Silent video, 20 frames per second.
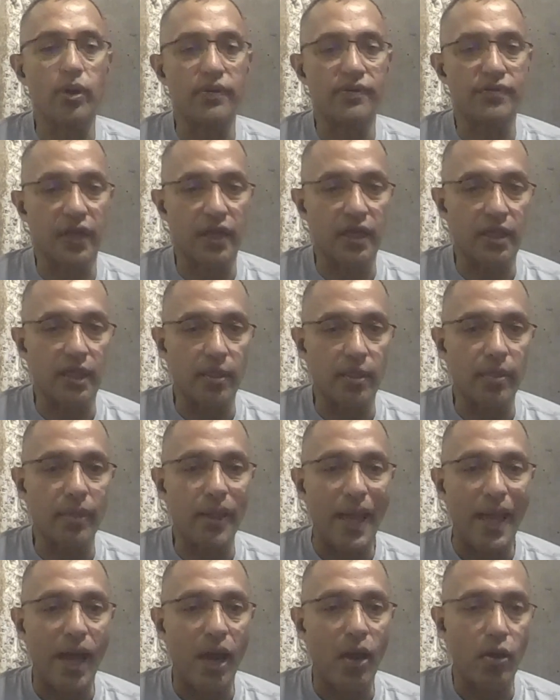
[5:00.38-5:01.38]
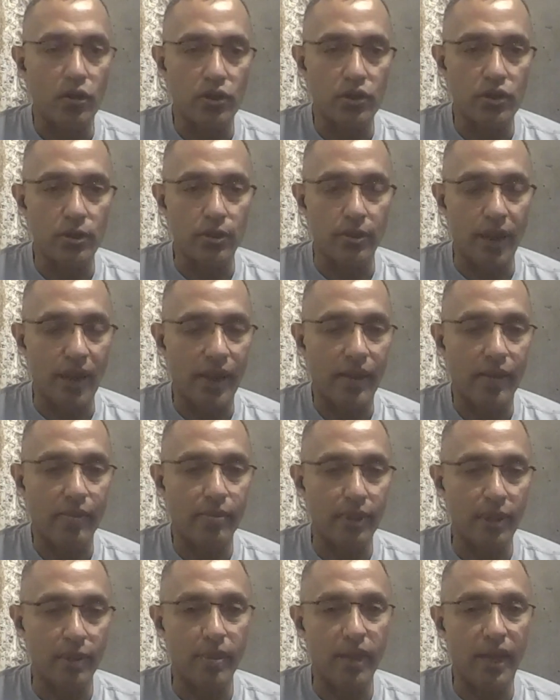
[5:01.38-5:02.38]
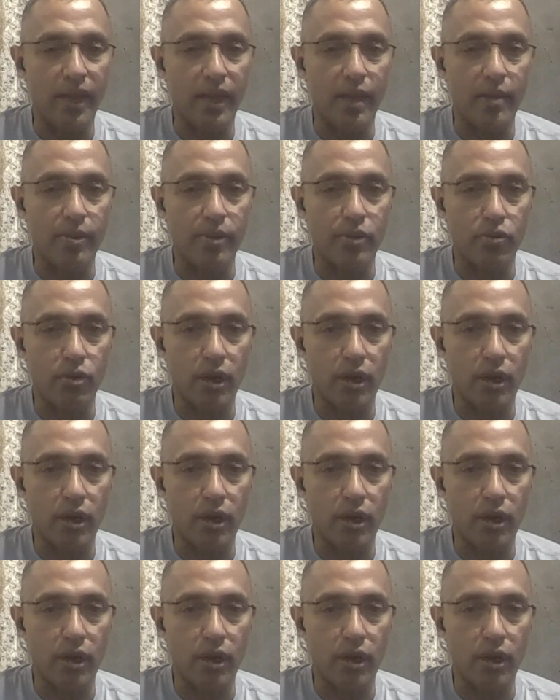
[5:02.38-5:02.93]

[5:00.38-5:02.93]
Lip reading: would have taken them hours to bring the back up.